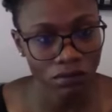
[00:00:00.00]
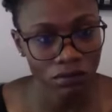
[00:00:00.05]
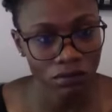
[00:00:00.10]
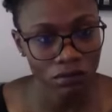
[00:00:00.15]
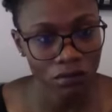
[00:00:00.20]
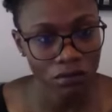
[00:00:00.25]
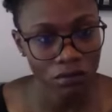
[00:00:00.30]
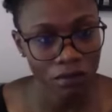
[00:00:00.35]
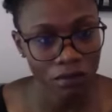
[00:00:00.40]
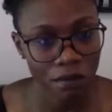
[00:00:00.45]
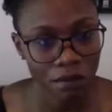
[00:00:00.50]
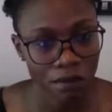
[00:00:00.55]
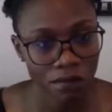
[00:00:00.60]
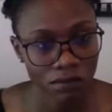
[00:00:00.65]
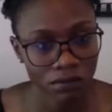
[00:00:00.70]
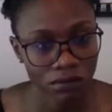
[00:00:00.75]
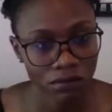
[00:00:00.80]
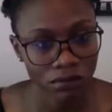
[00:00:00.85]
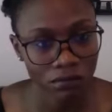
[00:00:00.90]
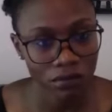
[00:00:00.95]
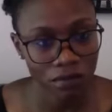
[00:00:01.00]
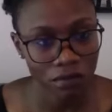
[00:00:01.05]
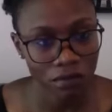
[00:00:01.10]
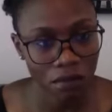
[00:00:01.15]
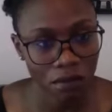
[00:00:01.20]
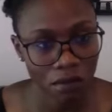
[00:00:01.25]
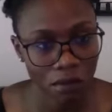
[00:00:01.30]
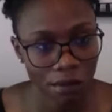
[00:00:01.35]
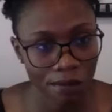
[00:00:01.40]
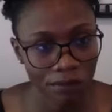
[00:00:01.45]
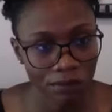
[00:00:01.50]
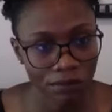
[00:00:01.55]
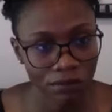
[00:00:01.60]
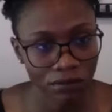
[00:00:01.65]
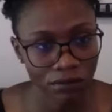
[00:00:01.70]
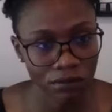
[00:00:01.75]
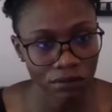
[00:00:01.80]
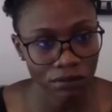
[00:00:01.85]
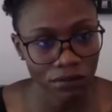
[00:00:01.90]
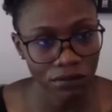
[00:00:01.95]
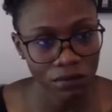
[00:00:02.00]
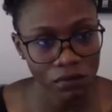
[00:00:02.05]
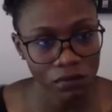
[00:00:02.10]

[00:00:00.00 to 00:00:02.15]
(silent)